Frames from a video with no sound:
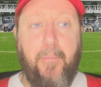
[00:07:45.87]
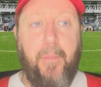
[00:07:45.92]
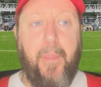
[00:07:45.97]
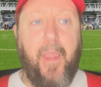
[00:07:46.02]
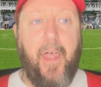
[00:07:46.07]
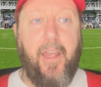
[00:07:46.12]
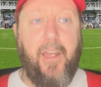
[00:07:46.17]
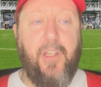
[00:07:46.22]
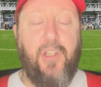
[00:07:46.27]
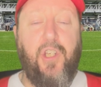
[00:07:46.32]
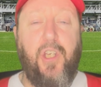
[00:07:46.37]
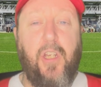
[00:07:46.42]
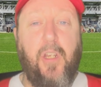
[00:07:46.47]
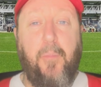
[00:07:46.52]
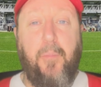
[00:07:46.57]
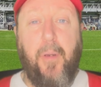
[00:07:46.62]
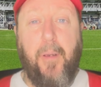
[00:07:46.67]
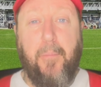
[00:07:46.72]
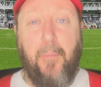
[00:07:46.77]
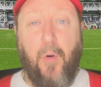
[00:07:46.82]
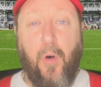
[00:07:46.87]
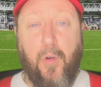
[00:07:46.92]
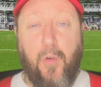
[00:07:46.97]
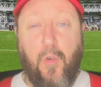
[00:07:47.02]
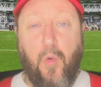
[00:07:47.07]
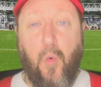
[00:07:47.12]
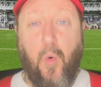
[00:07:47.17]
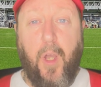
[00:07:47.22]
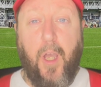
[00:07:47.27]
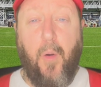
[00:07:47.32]
energy and a bit more
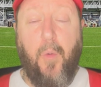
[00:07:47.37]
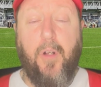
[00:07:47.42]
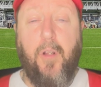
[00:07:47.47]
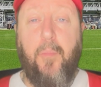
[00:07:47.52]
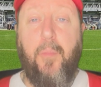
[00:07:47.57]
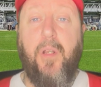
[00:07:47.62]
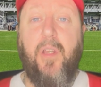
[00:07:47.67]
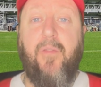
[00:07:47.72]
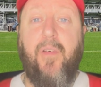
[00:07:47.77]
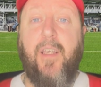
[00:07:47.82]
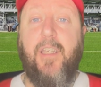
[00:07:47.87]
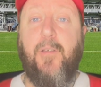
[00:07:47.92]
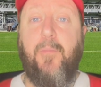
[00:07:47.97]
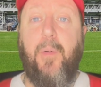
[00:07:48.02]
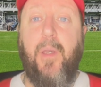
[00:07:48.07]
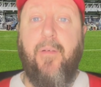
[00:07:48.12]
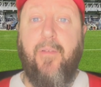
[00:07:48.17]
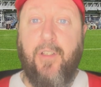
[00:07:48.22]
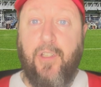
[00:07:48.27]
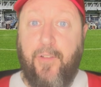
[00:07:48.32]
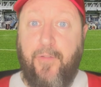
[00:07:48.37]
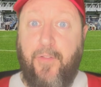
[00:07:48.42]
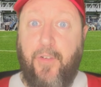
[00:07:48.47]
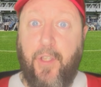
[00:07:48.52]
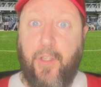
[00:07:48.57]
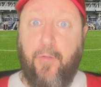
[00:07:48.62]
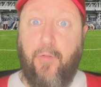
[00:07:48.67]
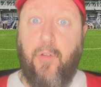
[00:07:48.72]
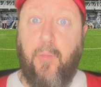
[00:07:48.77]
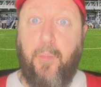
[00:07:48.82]
know-how and a bit of experience
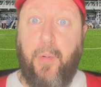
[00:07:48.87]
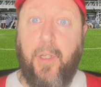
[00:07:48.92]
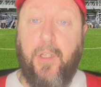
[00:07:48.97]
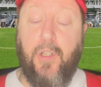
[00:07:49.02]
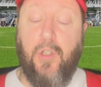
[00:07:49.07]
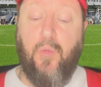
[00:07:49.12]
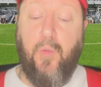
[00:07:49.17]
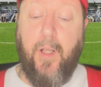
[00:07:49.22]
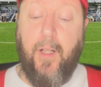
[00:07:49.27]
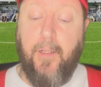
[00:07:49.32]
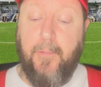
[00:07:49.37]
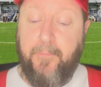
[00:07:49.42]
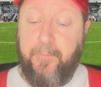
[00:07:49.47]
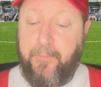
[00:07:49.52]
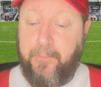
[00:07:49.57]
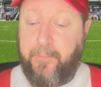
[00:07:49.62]
further up the pitch as well.